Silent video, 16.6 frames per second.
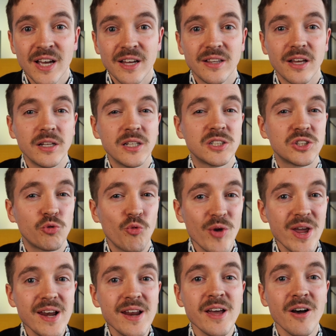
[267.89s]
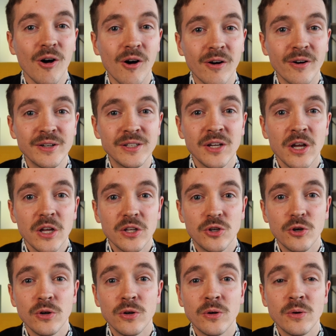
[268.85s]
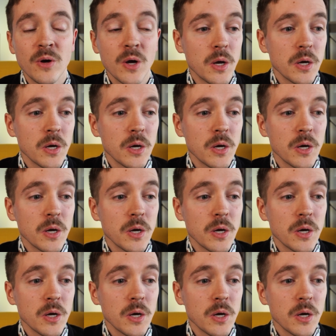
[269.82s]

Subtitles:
then it's really hard to